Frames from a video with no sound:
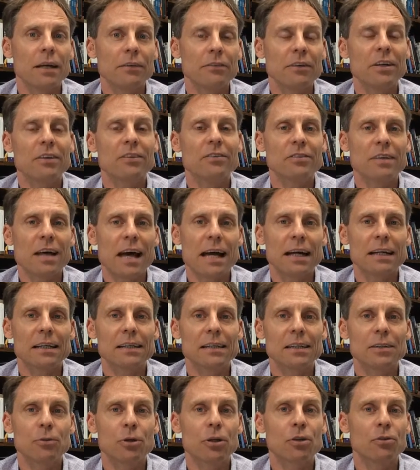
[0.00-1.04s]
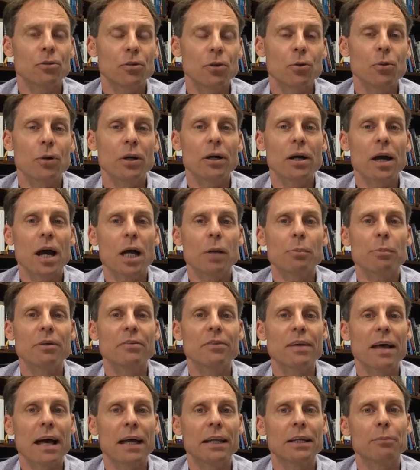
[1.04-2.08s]
That's exactly what two
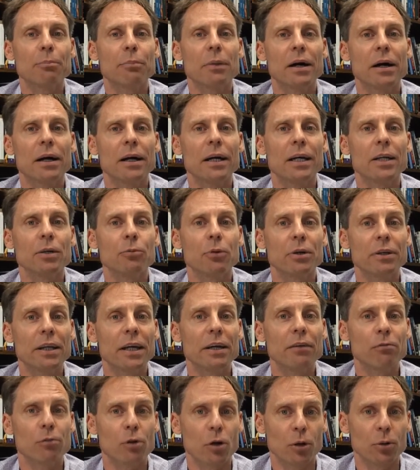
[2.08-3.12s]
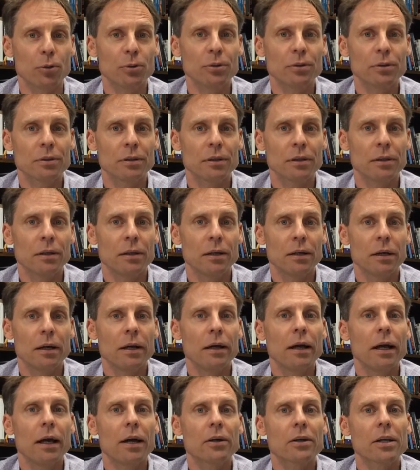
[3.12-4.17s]
economists had in mind when they wrote,
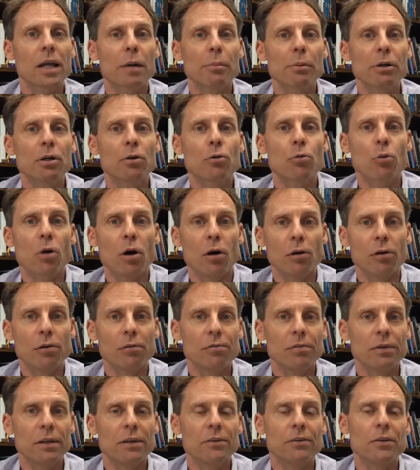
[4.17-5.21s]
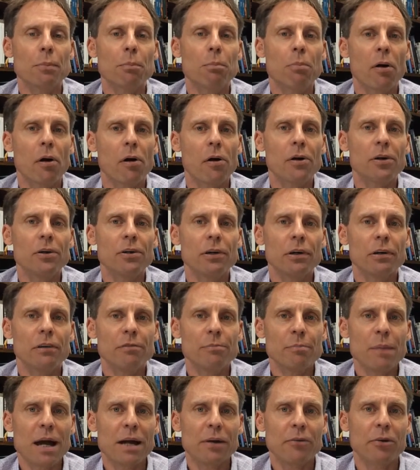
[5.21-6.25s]
economic growth is the part
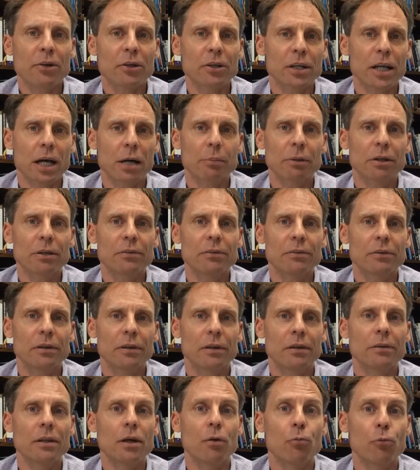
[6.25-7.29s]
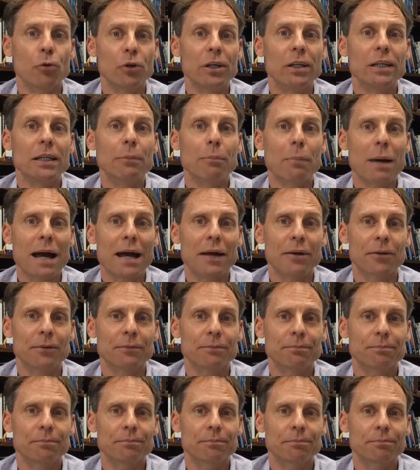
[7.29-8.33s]
of macroeconomics that really matter.